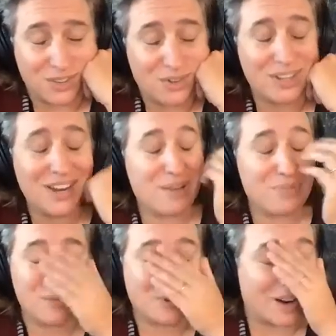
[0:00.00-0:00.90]
You could not
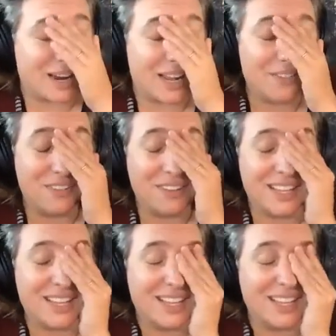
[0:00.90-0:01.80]
be more right. I feel
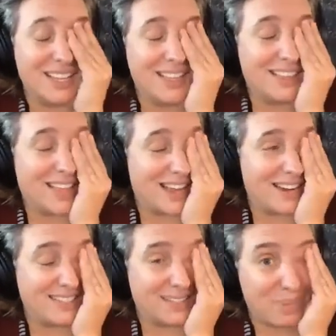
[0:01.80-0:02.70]
like that
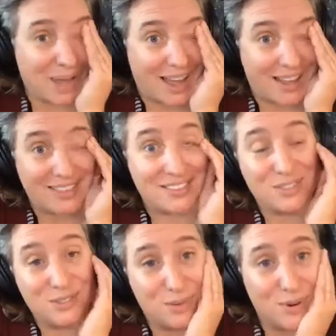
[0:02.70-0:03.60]
is the path
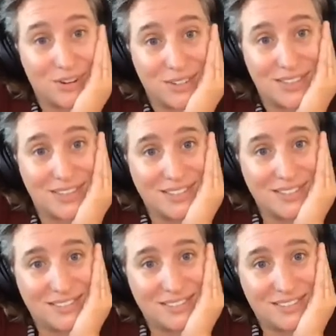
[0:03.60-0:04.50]
towards
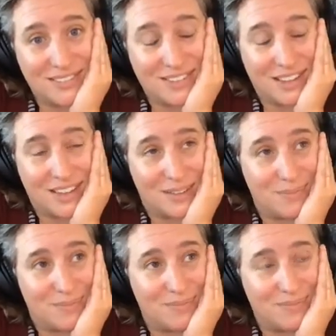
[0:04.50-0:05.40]

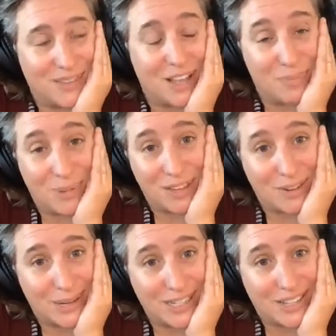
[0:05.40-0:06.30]
helping
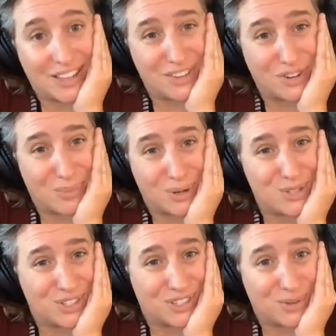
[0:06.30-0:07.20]
your mental health, your
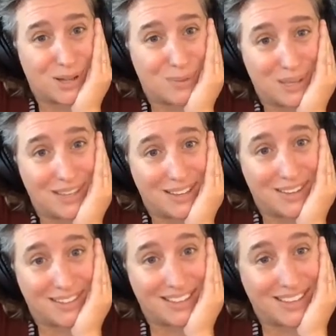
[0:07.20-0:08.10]
emotional
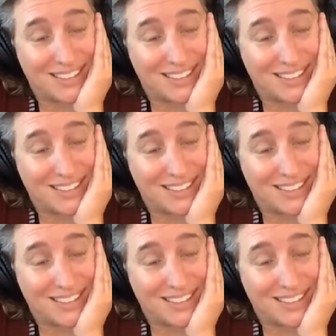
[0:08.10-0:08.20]
well-being, like